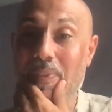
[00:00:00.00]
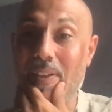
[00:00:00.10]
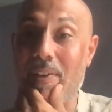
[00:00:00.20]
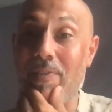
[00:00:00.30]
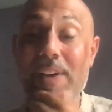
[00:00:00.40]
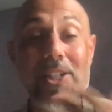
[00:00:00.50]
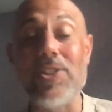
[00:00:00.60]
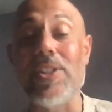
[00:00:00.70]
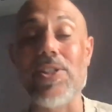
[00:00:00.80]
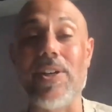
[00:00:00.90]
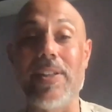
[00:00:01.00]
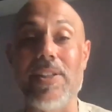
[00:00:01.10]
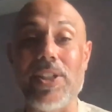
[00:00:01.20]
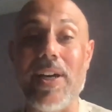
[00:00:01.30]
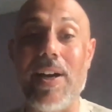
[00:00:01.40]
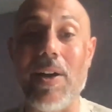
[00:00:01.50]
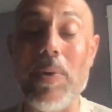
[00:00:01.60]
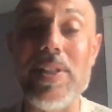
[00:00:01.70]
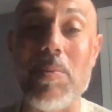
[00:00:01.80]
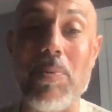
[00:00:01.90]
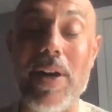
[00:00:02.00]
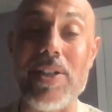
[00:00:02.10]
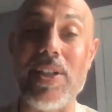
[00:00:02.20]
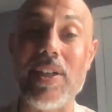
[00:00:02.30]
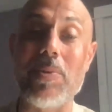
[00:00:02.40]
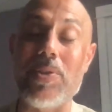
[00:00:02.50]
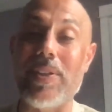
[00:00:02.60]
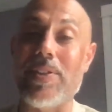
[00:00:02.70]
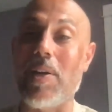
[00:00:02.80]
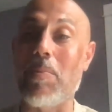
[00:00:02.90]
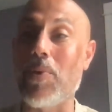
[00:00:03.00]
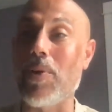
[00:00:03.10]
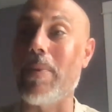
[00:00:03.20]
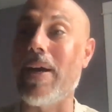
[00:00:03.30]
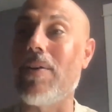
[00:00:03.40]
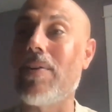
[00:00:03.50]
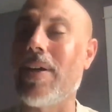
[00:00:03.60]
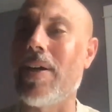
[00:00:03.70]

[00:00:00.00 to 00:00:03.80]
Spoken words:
eventually started the Chicago Wisdom Project, which we can talk more about.